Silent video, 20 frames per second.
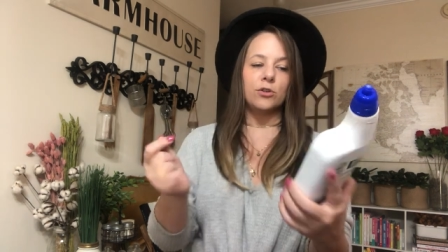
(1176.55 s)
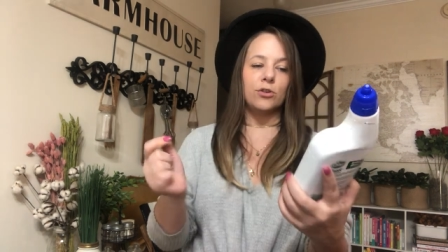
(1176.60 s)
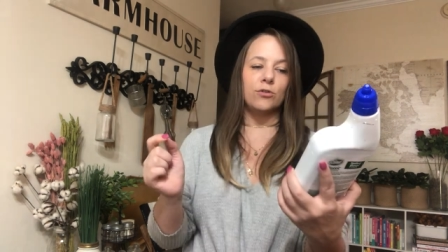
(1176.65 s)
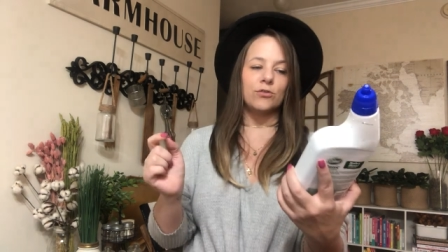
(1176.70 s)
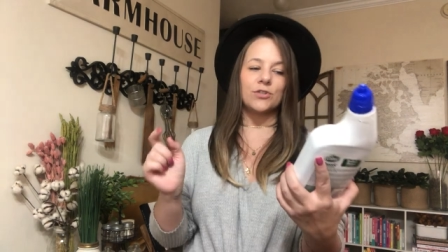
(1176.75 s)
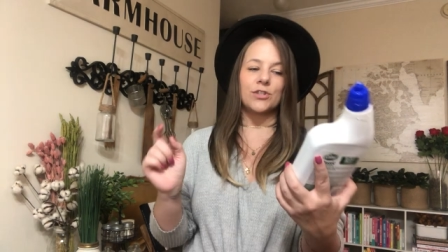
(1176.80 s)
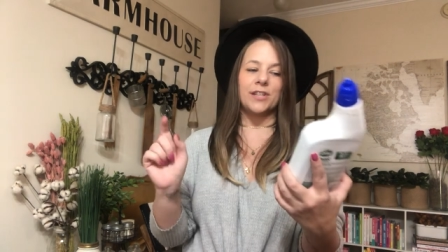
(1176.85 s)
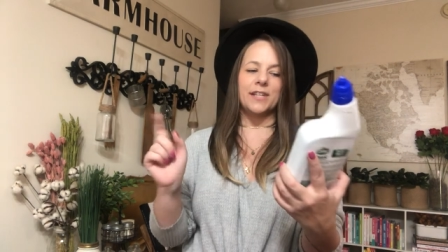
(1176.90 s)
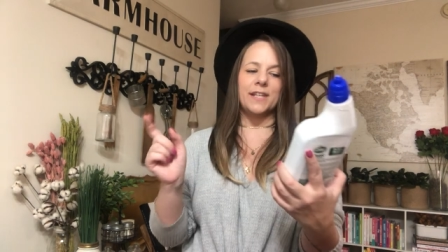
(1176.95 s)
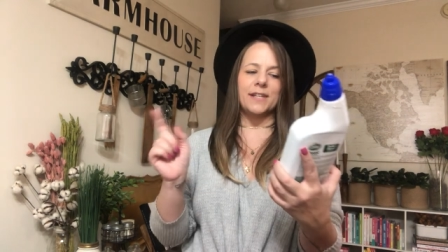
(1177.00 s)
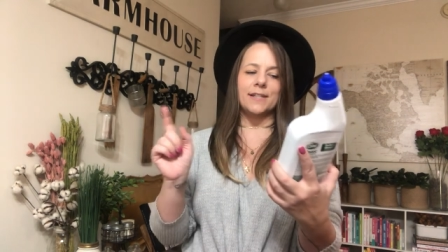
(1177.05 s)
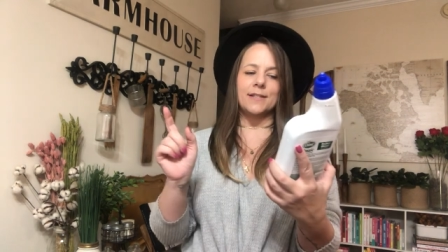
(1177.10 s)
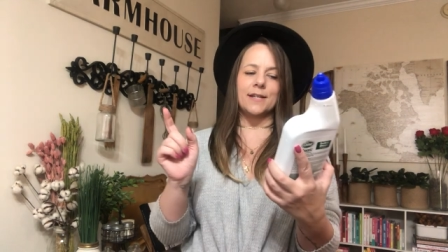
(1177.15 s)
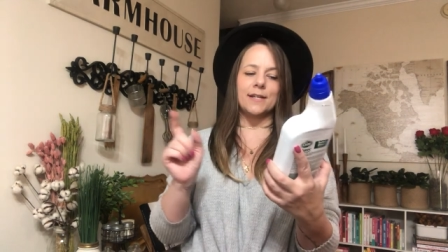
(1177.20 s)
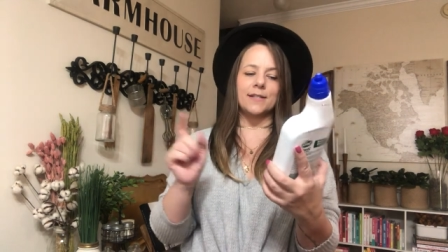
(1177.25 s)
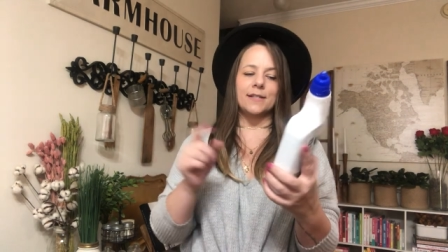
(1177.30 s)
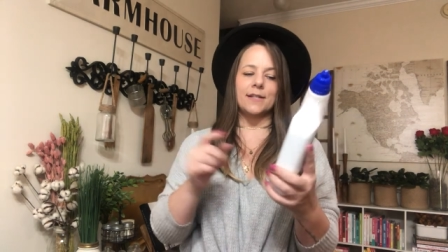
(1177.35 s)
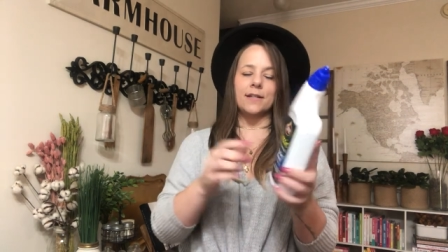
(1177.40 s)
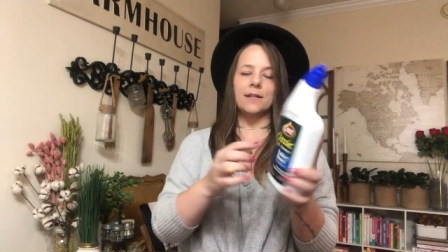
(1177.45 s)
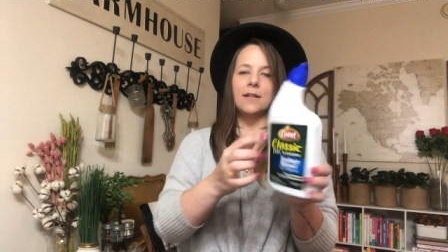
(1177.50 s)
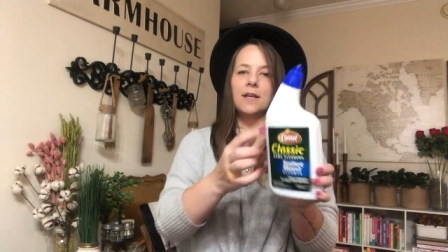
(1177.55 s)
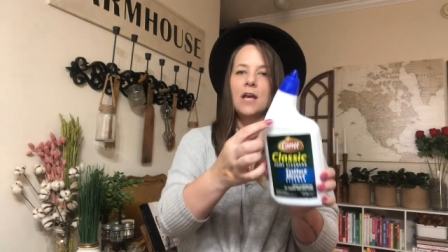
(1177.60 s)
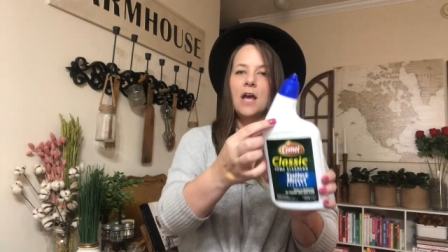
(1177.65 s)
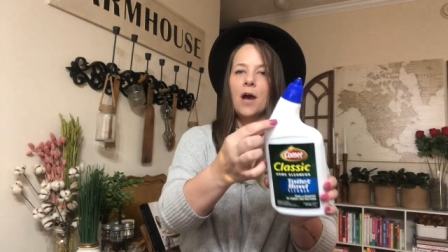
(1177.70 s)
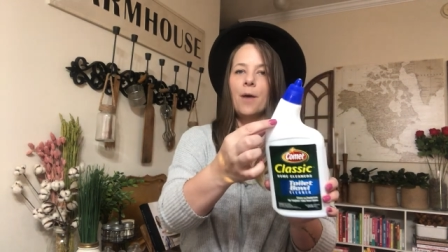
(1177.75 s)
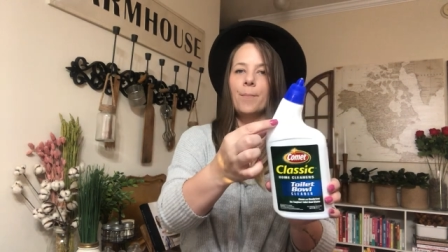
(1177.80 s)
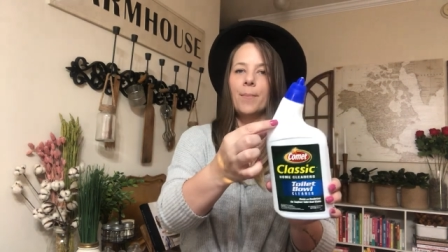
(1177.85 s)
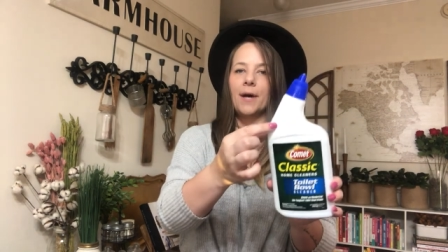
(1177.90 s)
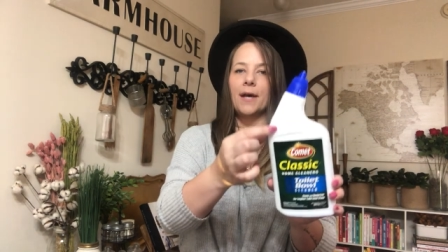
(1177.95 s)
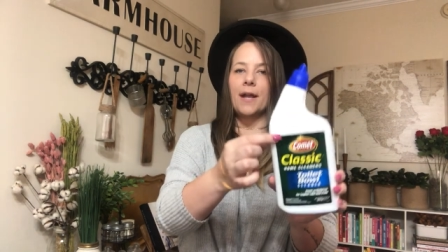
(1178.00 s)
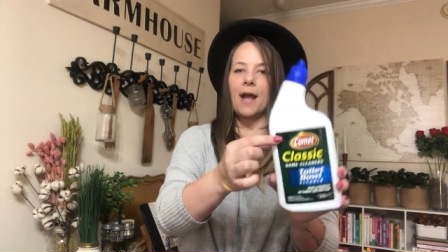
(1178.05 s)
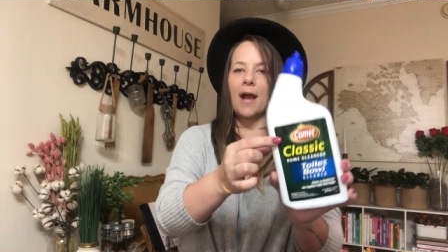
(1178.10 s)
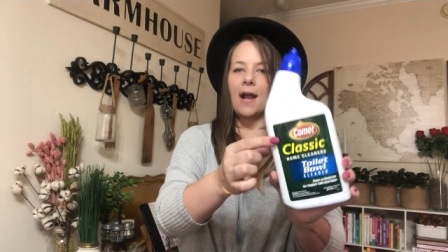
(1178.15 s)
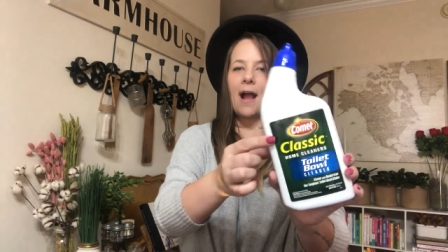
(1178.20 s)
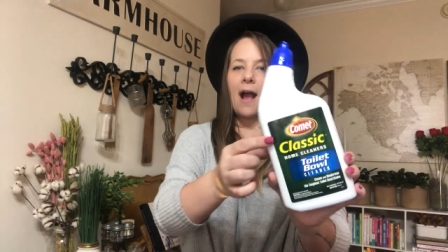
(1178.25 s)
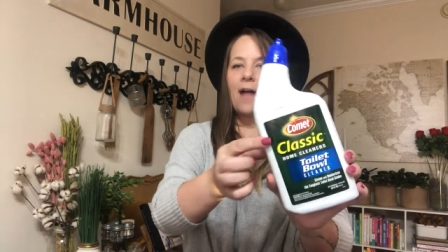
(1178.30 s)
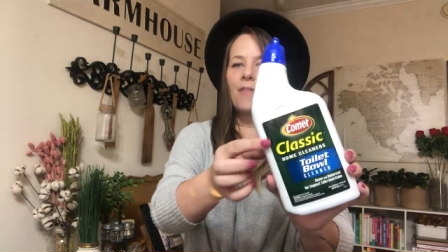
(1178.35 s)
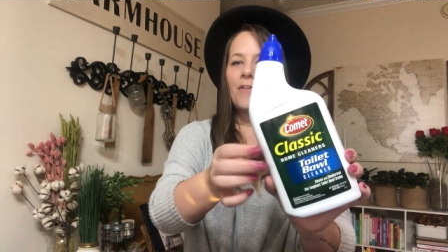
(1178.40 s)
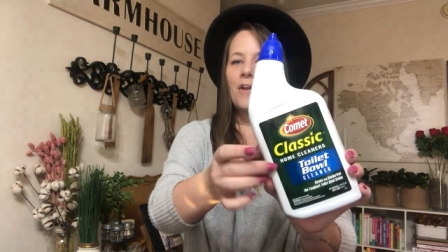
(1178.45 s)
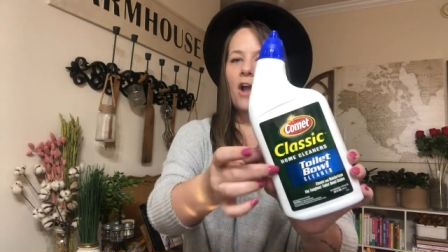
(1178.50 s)
Usually it doesn't, but I
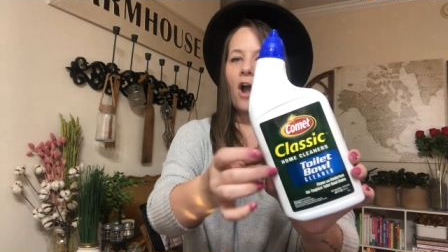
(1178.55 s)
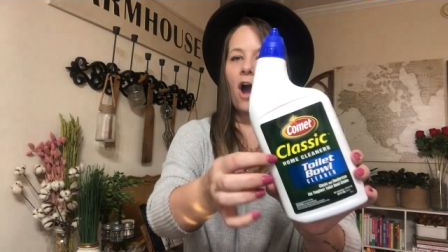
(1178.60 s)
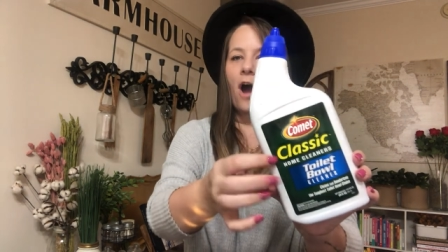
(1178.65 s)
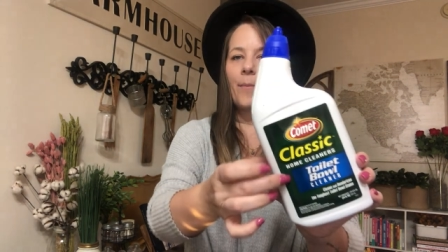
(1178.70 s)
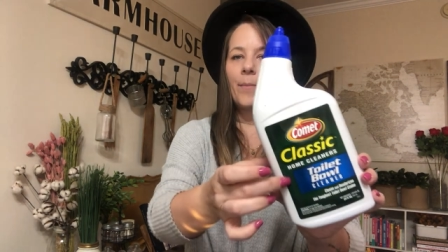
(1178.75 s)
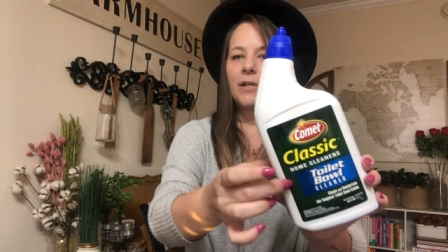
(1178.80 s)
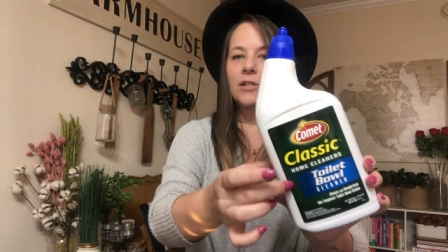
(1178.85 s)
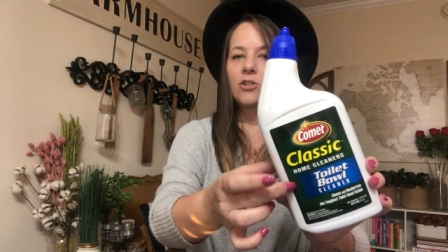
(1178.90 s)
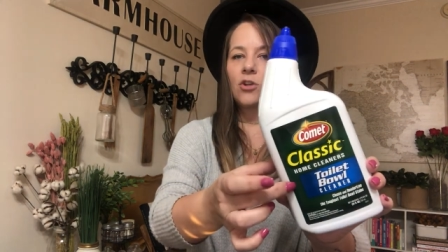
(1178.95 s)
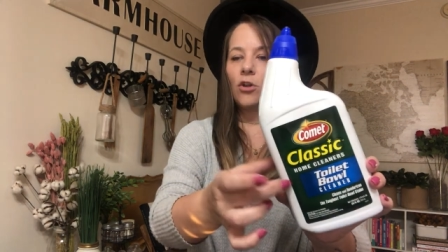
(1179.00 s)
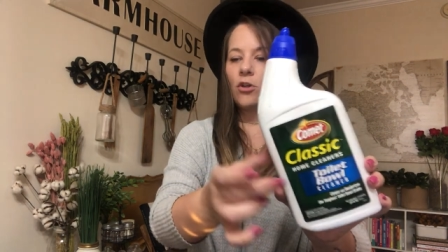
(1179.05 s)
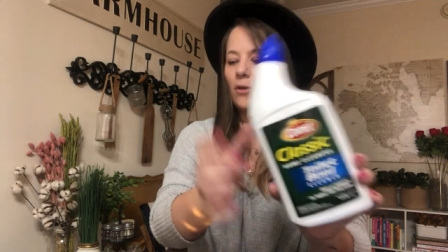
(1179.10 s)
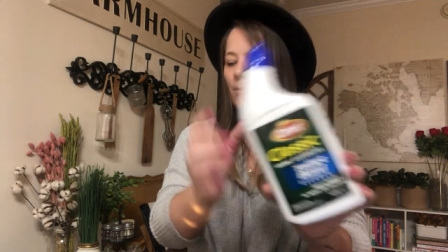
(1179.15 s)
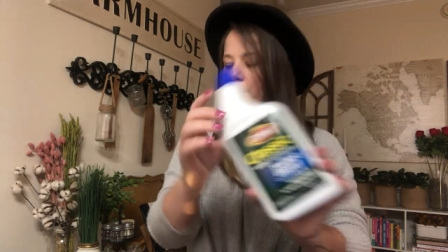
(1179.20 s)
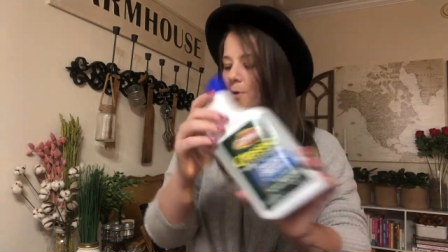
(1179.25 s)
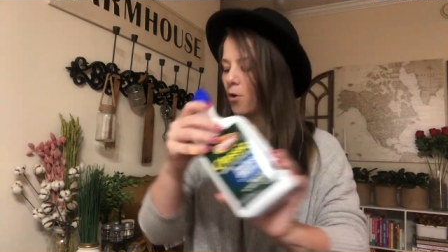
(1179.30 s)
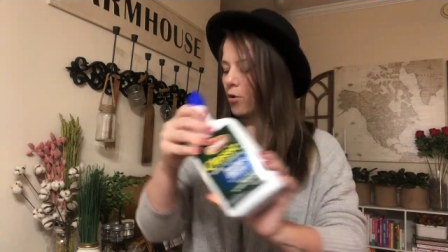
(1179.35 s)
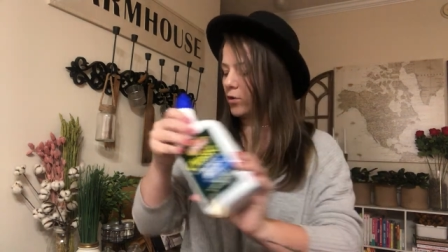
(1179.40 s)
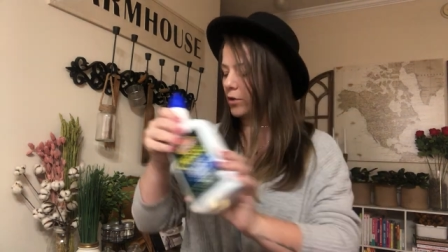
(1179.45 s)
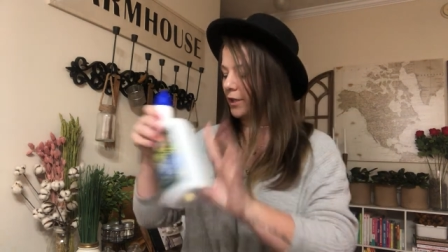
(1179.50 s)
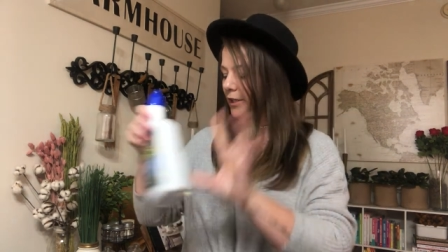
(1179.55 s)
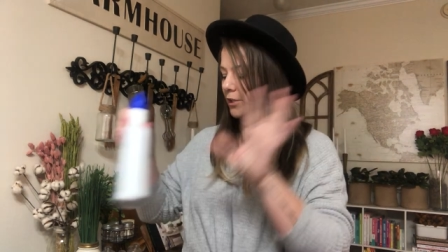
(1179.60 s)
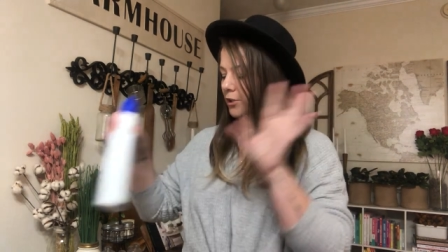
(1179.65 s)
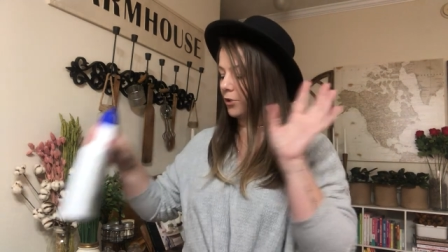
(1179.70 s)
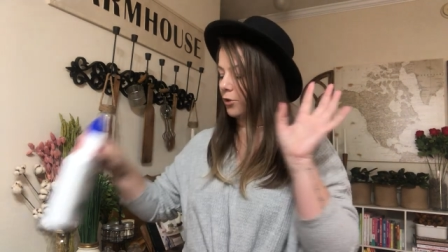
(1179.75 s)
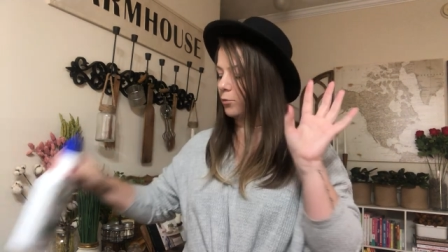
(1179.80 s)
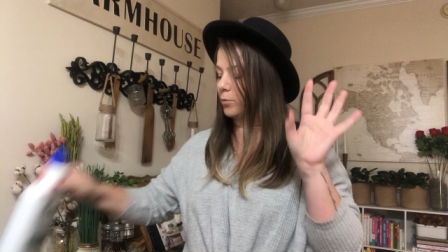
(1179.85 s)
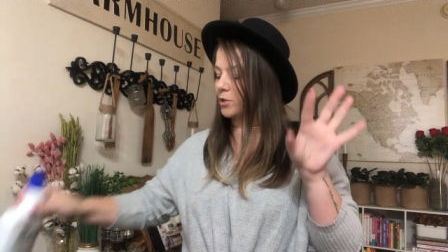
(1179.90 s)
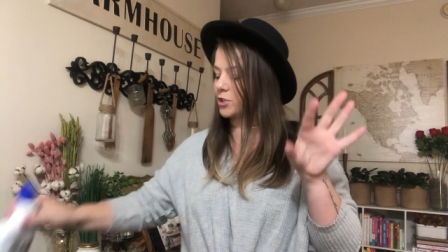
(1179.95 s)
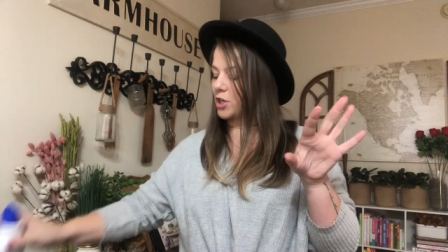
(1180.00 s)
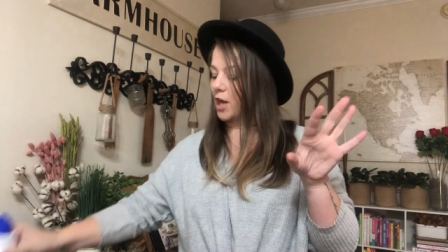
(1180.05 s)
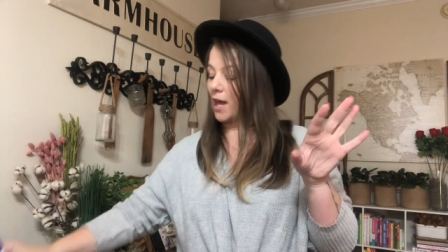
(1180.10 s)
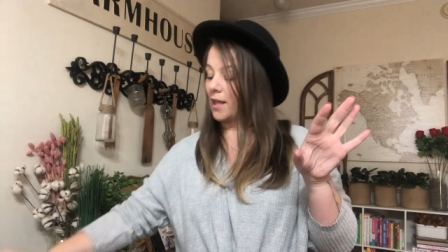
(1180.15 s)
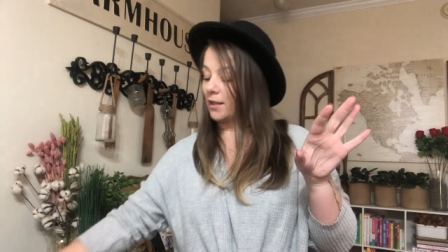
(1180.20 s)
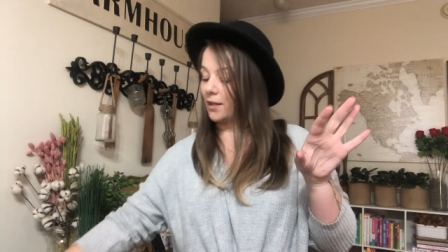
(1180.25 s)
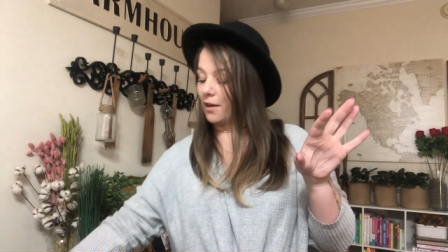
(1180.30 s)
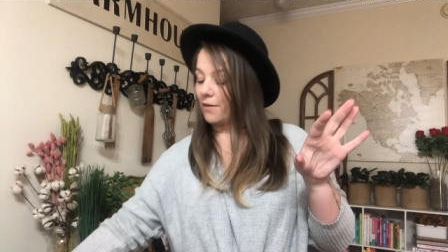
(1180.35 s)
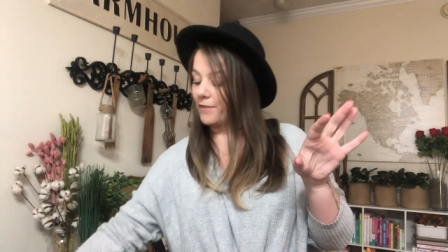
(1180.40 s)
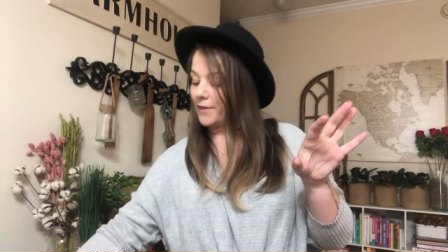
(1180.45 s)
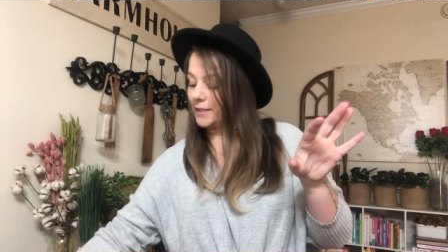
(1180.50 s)
got the Comet toilet bowl cleaner, which I
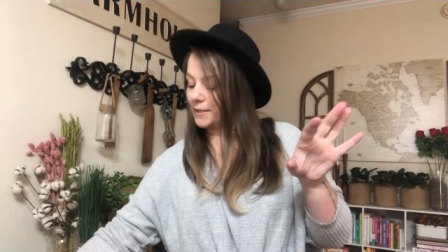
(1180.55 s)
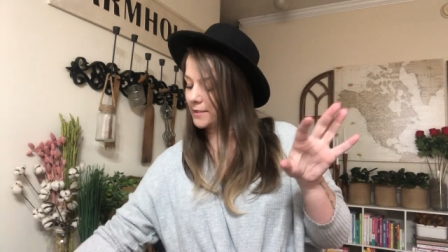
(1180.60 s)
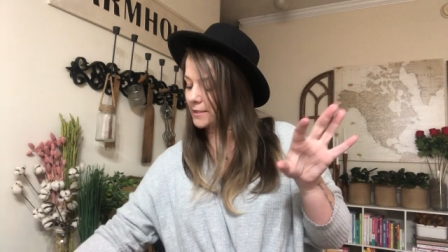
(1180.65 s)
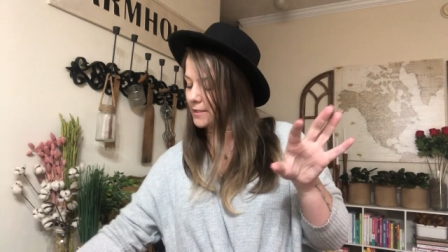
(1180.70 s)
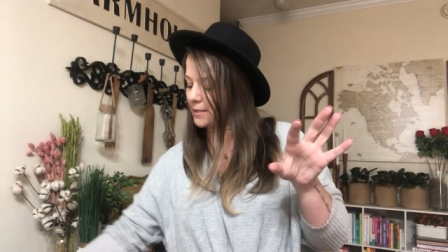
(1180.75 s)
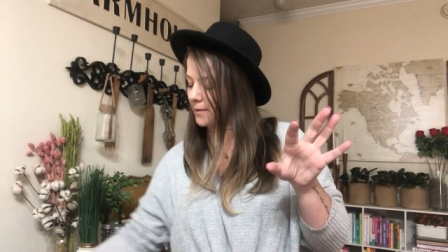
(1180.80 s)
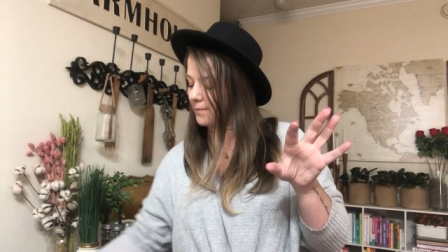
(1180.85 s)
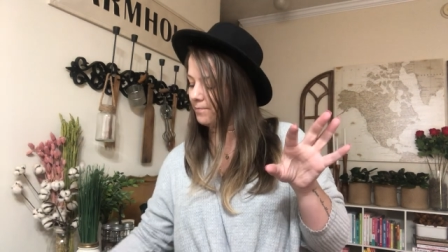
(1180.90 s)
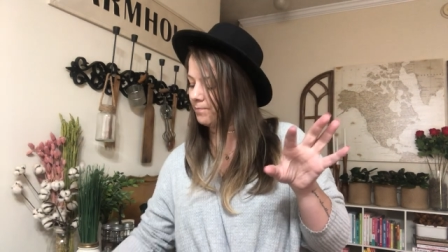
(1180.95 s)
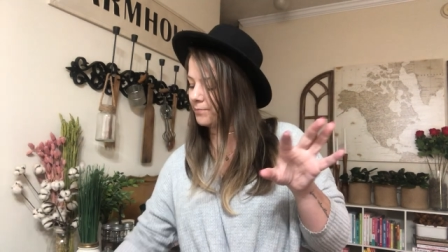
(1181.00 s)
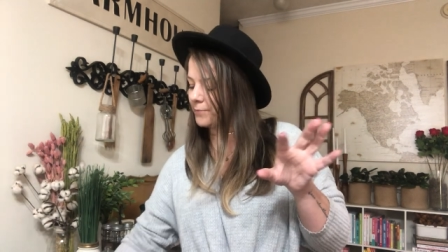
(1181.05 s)
love it.